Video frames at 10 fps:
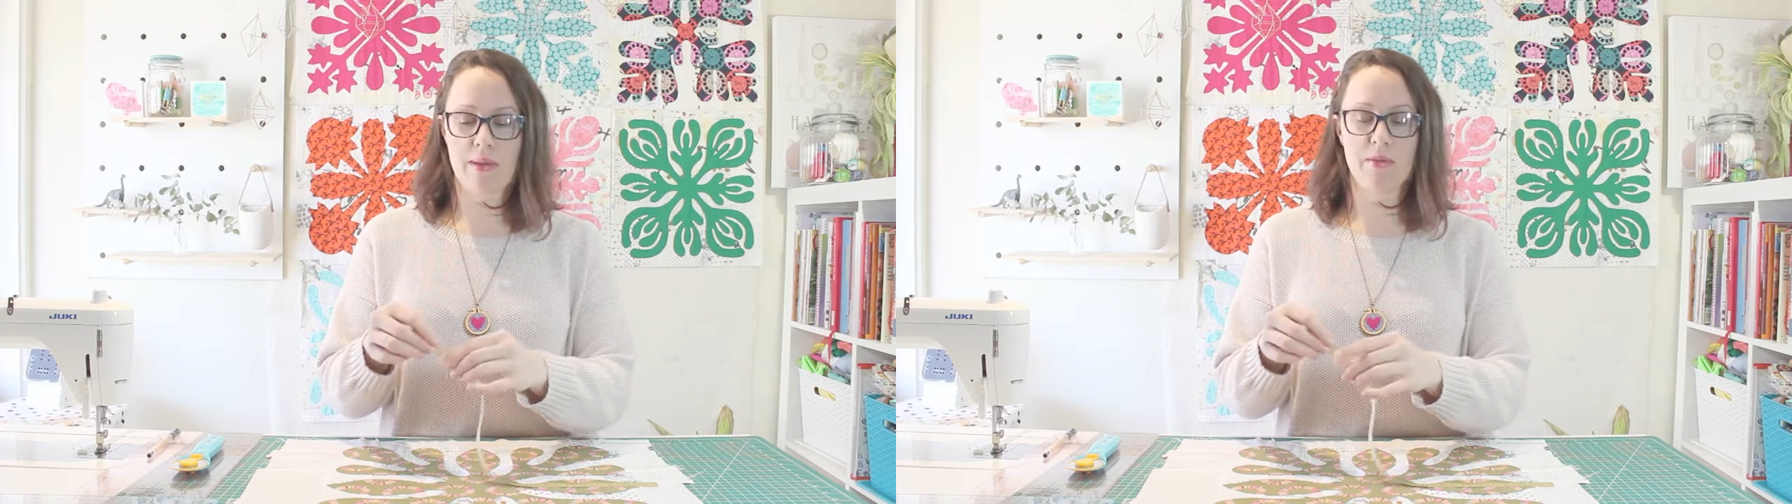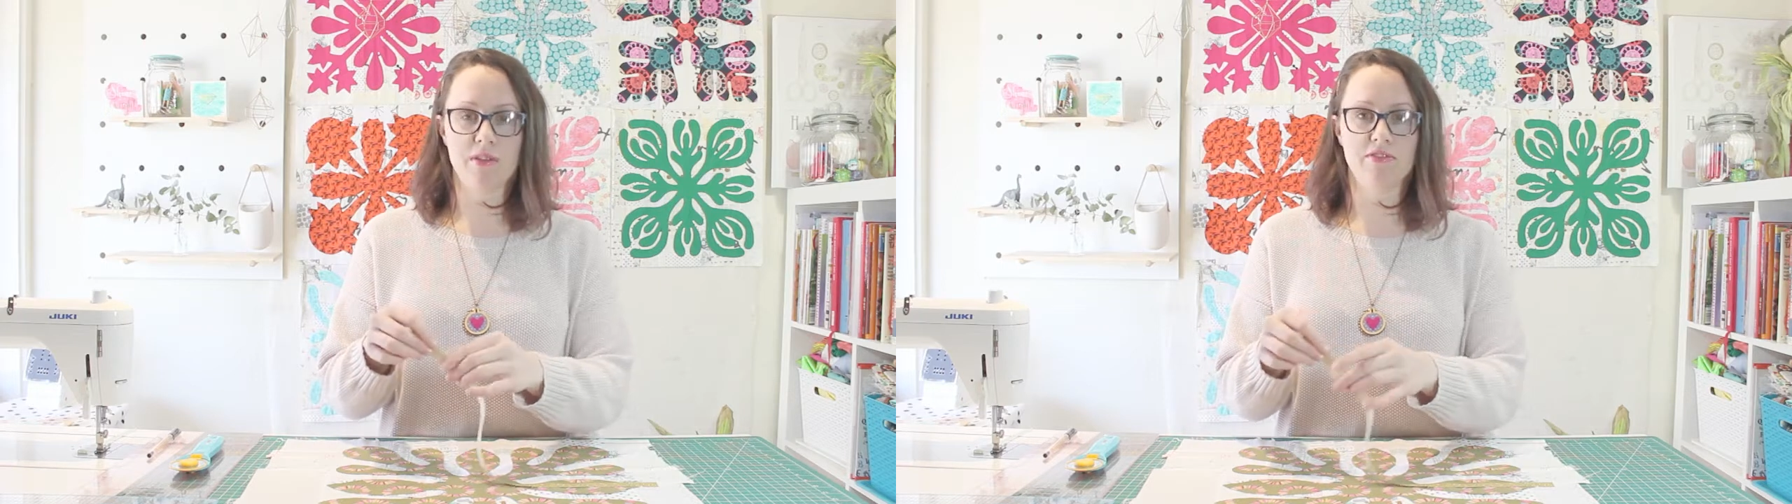
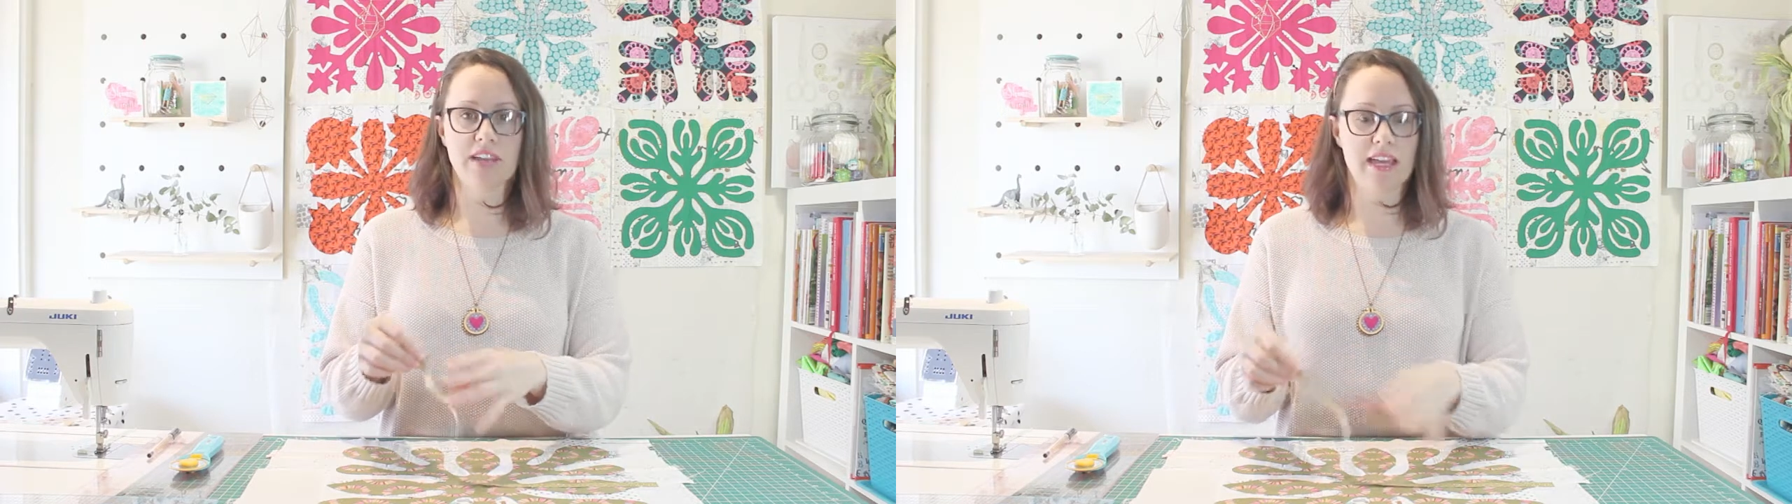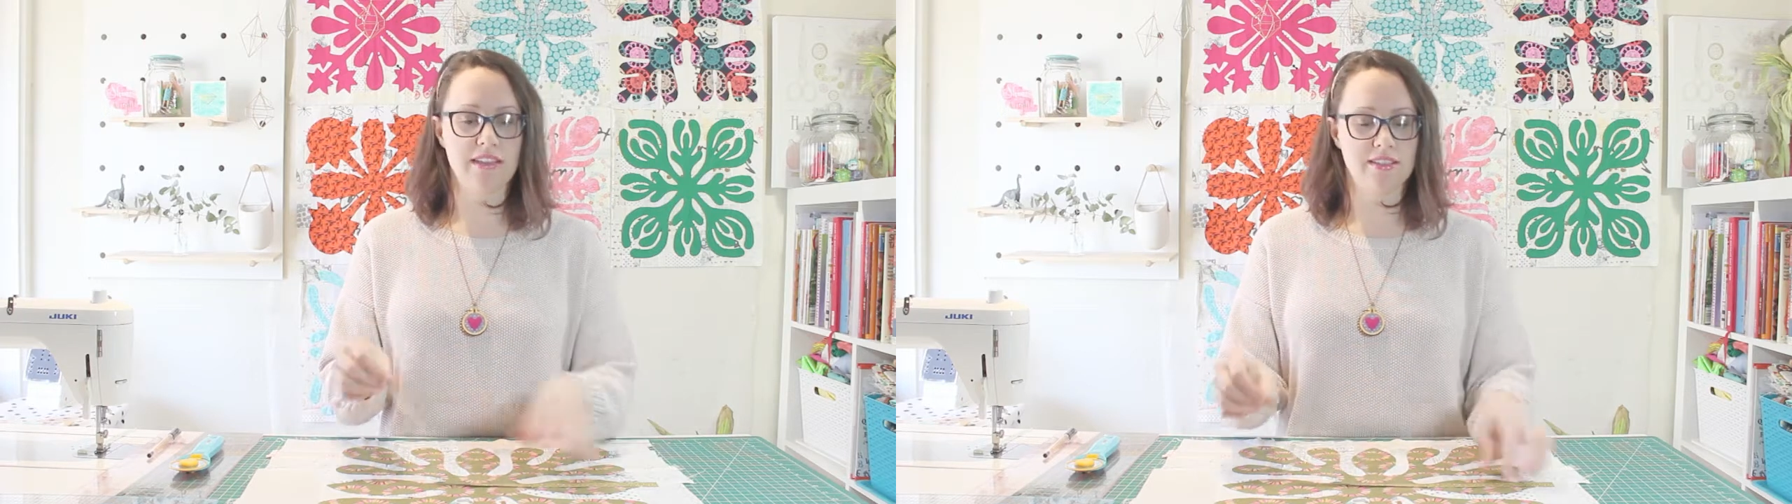Maybe you've
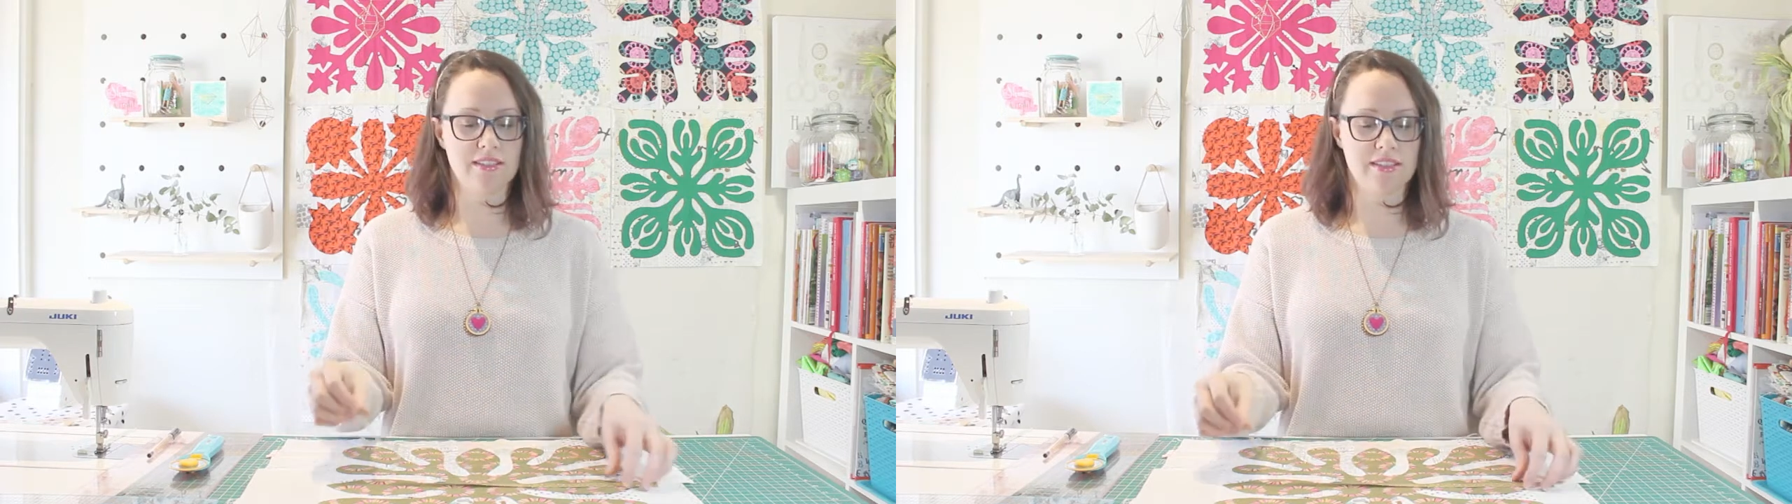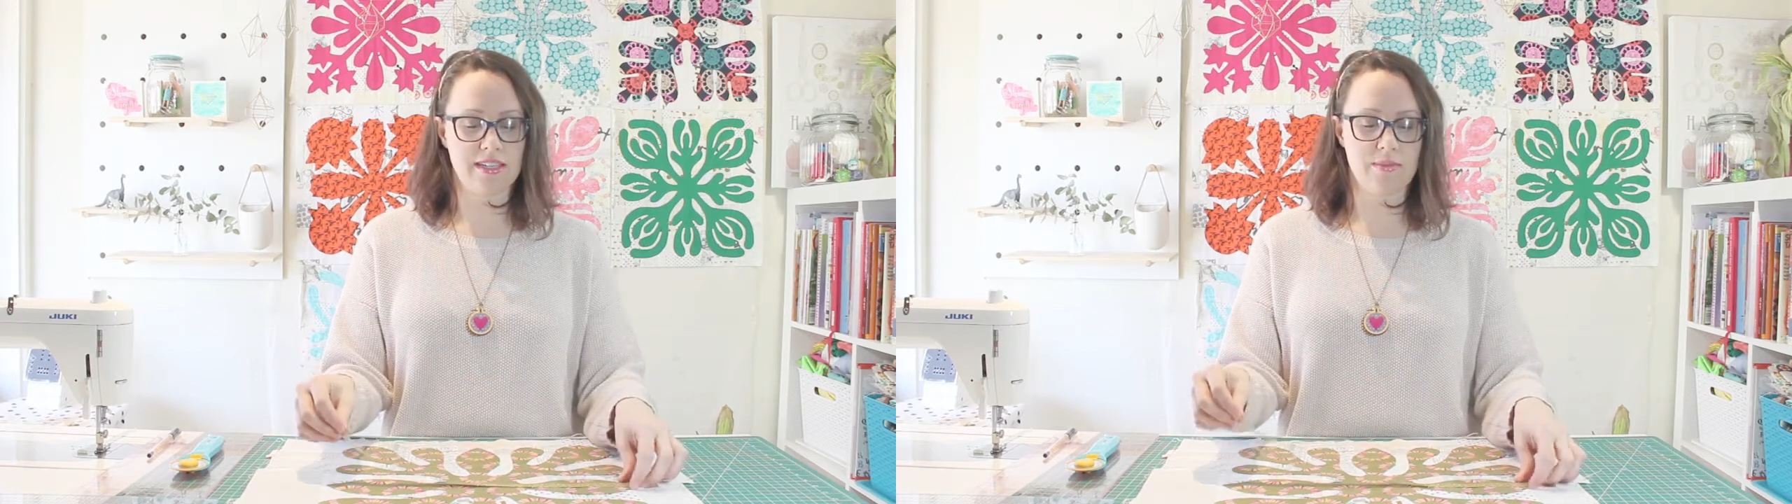taken the
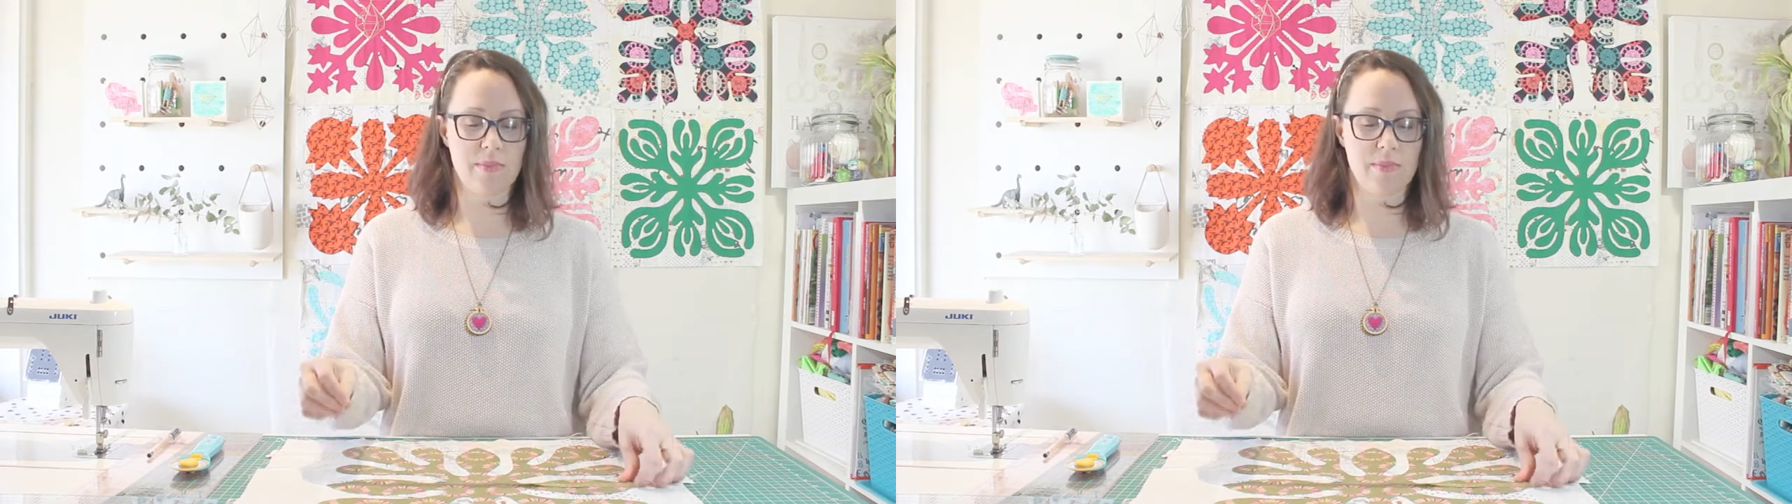sticky